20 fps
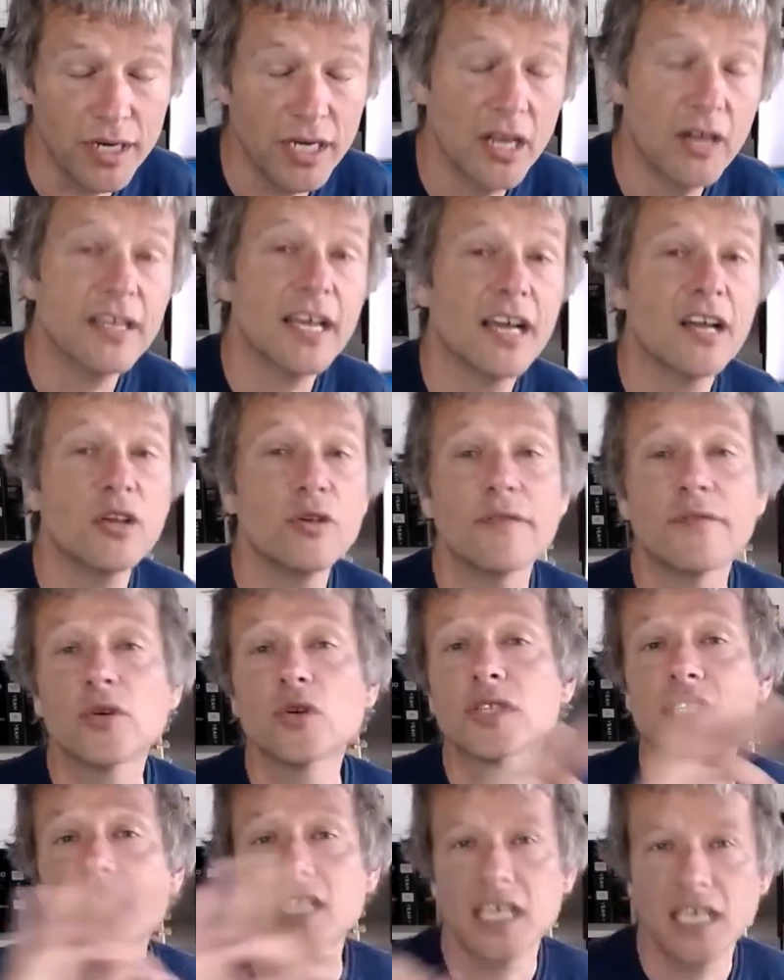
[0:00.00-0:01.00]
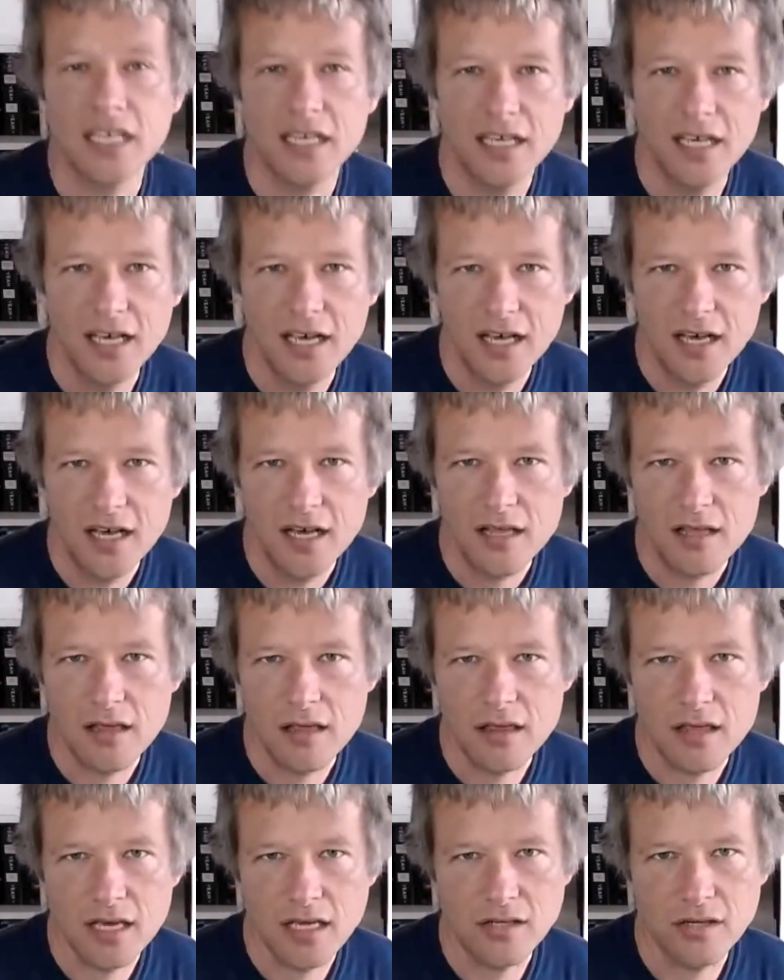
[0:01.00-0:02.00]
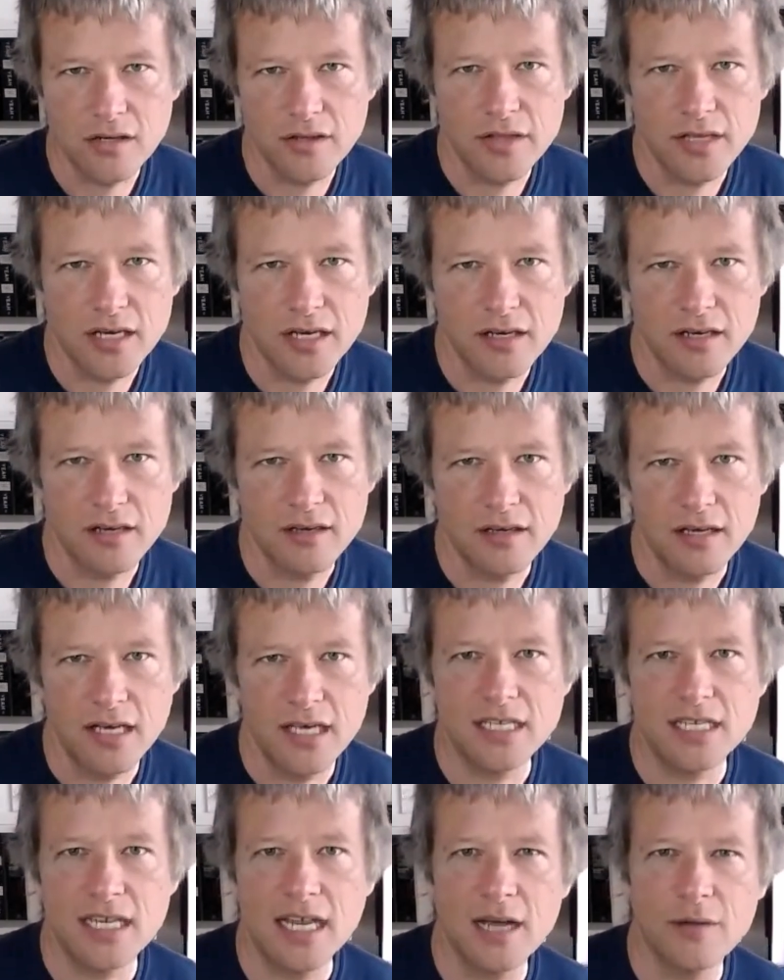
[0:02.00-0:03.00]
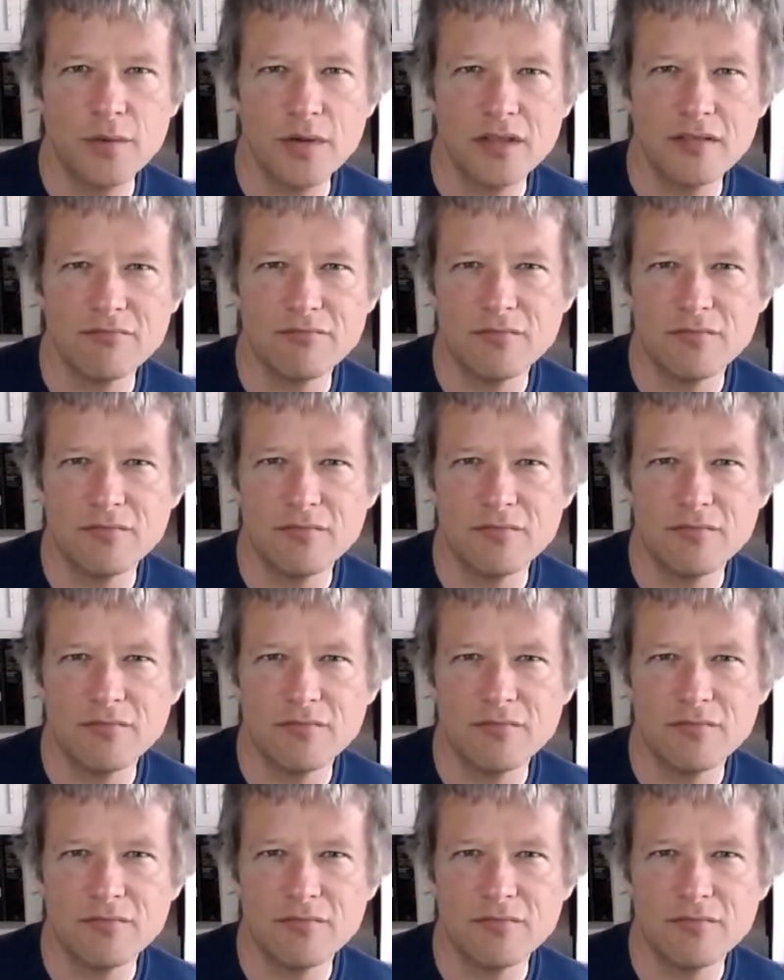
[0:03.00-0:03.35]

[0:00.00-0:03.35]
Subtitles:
No doubt you've all seen the things on the internet with